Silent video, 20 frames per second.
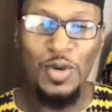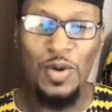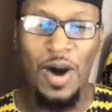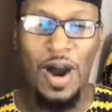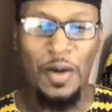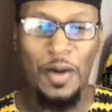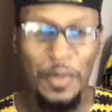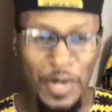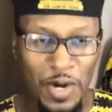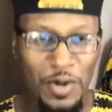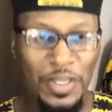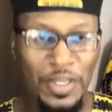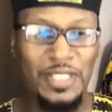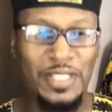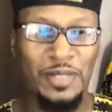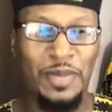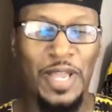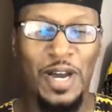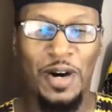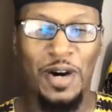We're gonna get
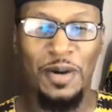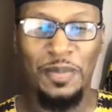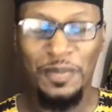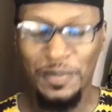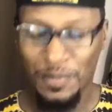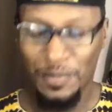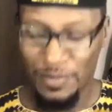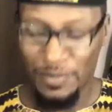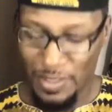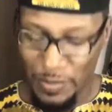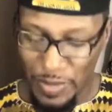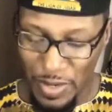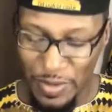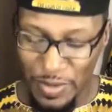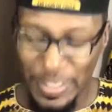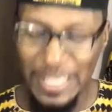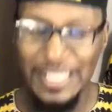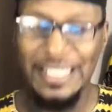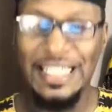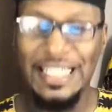some help. We're gonna
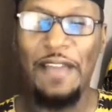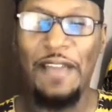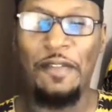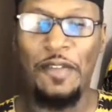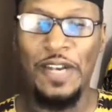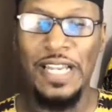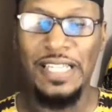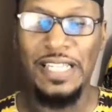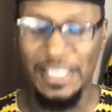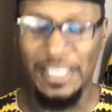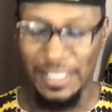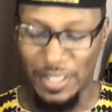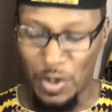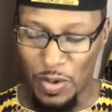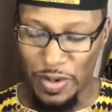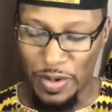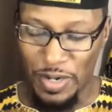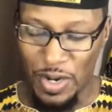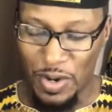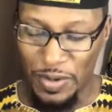get a definition
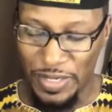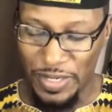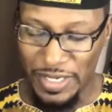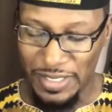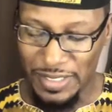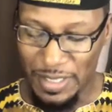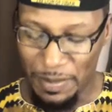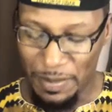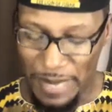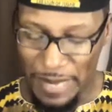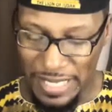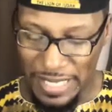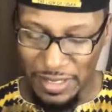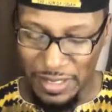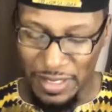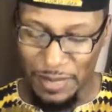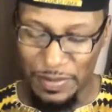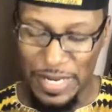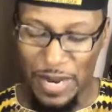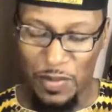going on here. Somebody
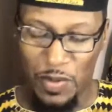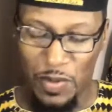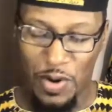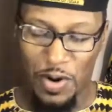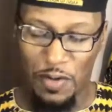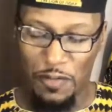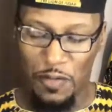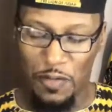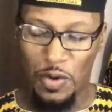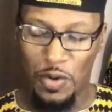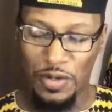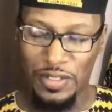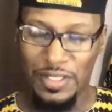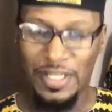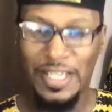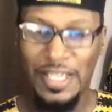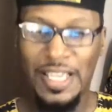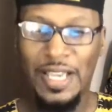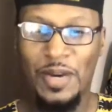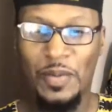look up that word for us.
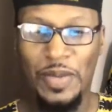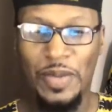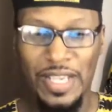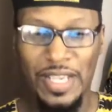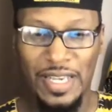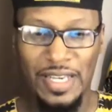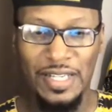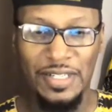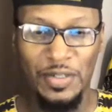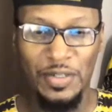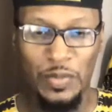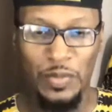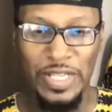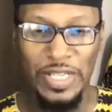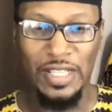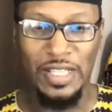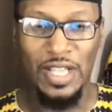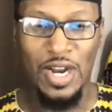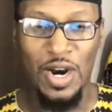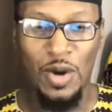We can
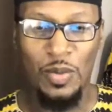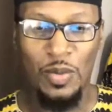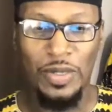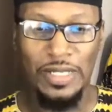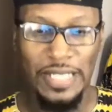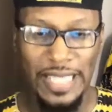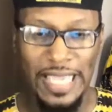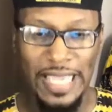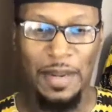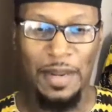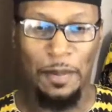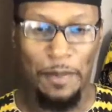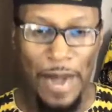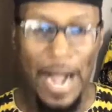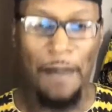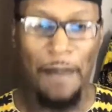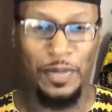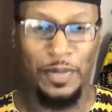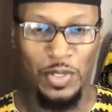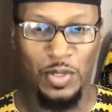learn what the heck a
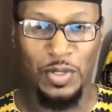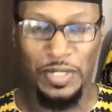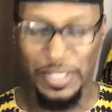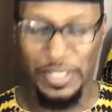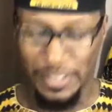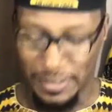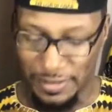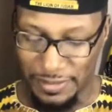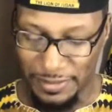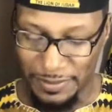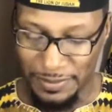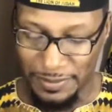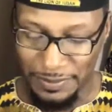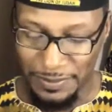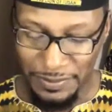pompadour is.